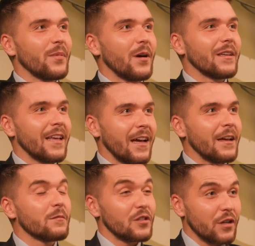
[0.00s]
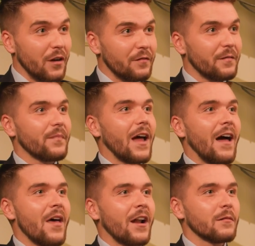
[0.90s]
But yeah, it was tough.
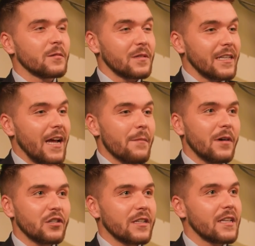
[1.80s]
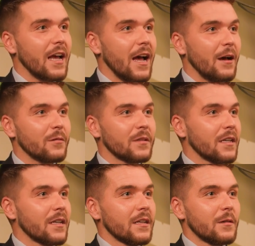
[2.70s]
And then I was sitting in my dressing gown,
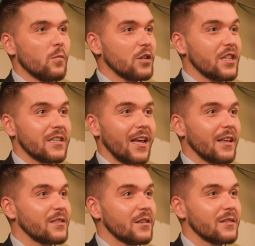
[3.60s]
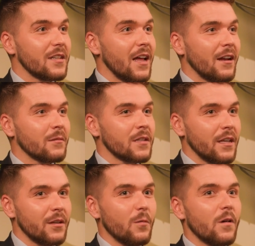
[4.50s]
watching Selling Sunset, and I was
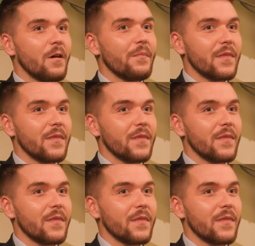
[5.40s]
like, you know what?